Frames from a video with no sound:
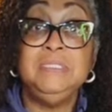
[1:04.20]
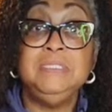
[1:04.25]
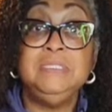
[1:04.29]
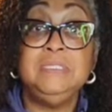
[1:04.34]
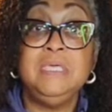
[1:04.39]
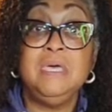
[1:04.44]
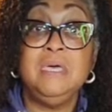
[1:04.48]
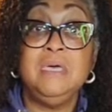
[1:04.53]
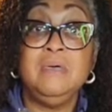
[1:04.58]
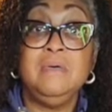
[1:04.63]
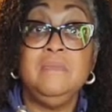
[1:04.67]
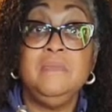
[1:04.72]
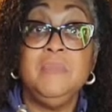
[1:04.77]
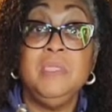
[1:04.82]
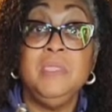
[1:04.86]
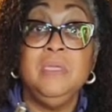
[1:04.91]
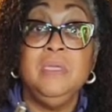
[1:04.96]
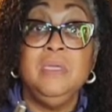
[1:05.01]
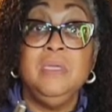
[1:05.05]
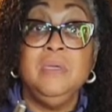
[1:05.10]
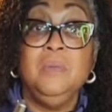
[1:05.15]
is the
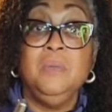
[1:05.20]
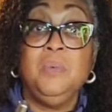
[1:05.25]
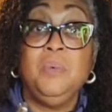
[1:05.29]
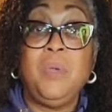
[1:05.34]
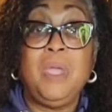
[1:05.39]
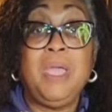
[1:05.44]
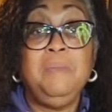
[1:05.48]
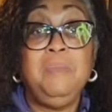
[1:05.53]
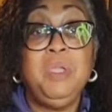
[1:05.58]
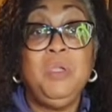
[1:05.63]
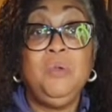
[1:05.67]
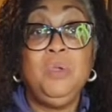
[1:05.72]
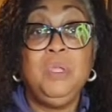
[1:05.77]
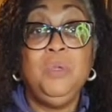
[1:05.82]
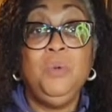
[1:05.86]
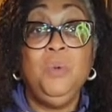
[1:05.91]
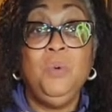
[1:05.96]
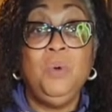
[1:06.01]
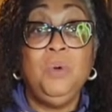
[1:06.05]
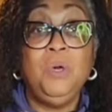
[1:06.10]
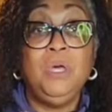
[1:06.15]
primary
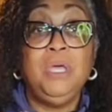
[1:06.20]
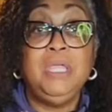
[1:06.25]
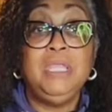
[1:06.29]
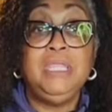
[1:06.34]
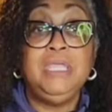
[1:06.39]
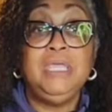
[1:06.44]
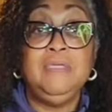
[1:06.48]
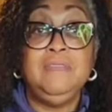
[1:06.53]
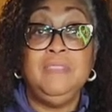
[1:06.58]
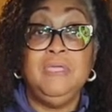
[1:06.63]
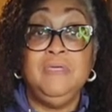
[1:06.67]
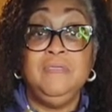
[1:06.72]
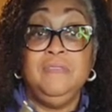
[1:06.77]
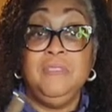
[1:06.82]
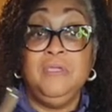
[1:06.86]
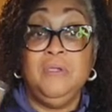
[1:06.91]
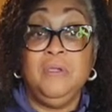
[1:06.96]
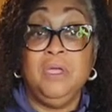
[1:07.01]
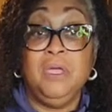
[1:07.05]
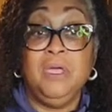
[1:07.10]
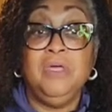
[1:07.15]
one, and then
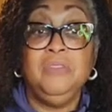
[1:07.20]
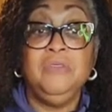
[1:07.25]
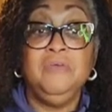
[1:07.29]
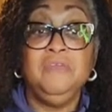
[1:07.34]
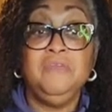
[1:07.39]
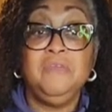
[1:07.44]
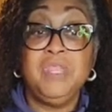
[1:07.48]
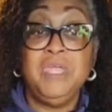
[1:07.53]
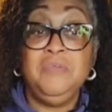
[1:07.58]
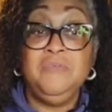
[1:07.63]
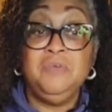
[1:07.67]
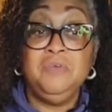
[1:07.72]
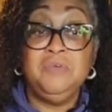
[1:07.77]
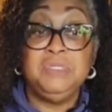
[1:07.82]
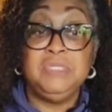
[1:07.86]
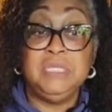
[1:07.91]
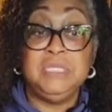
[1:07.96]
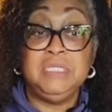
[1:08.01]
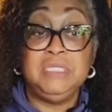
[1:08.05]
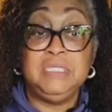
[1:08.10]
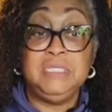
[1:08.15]
there are other flavors
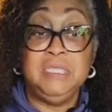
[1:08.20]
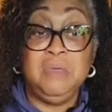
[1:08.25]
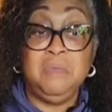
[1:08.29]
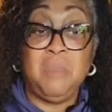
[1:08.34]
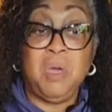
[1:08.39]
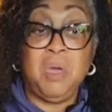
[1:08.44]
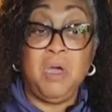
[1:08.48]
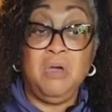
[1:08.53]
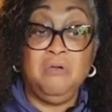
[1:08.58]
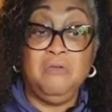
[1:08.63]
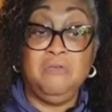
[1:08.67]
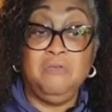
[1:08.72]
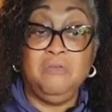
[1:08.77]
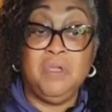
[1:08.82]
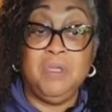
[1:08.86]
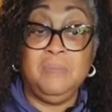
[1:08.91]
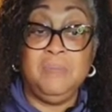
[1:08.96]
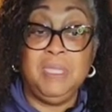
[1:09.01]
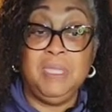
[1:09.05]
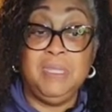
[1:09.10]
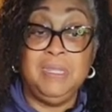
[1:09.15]
that stem off
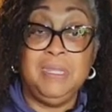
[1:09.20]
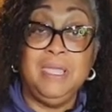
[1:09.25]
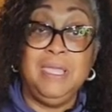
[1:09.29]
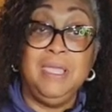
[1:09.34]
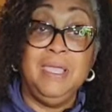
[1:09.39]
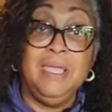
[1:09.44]
from it.